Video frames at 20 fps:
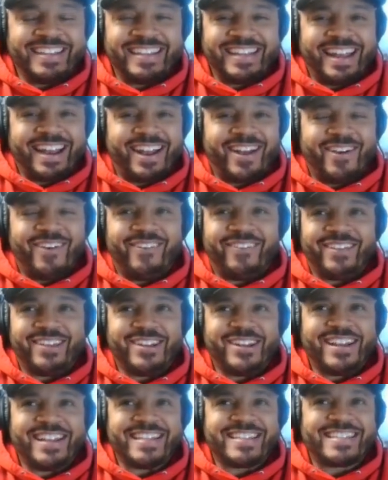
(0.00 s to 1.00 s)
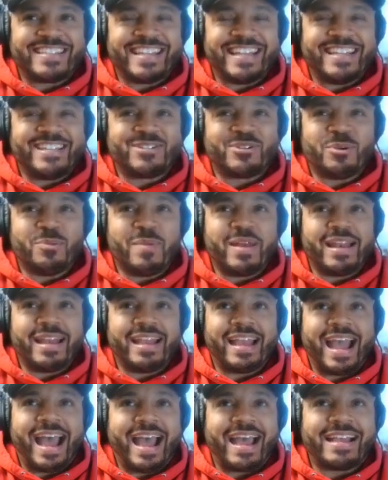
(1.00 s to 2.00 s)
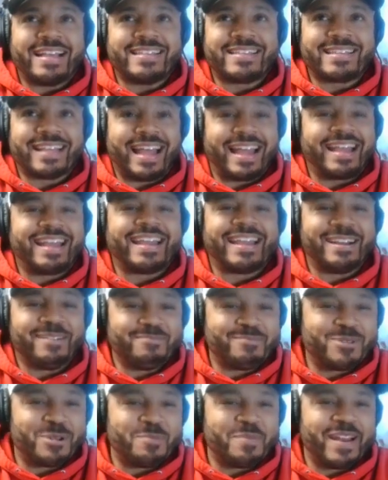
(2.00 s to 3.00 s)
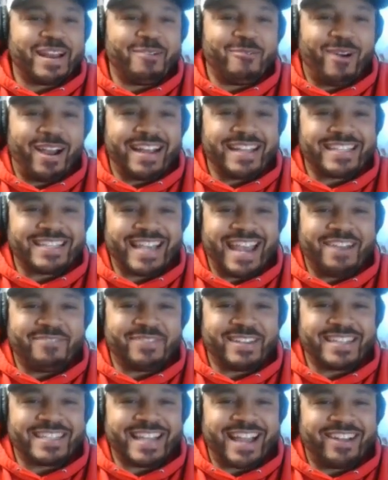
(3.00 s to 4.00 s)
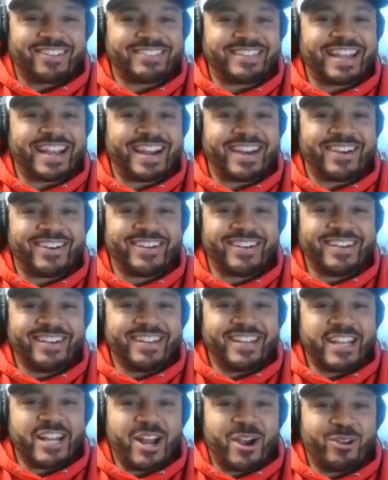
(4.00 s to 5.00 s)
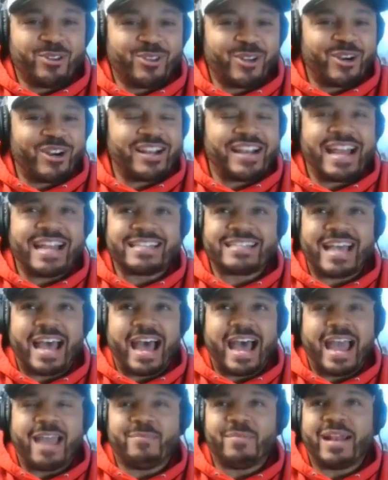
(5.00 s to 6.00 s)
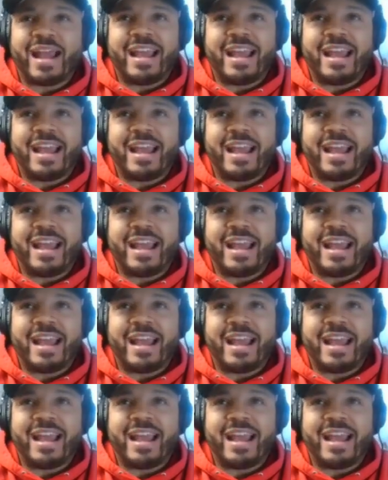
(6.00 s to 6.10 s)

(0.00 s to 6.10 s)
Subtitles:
you didn't see too many guys like him, too many white safeties out there, during that time.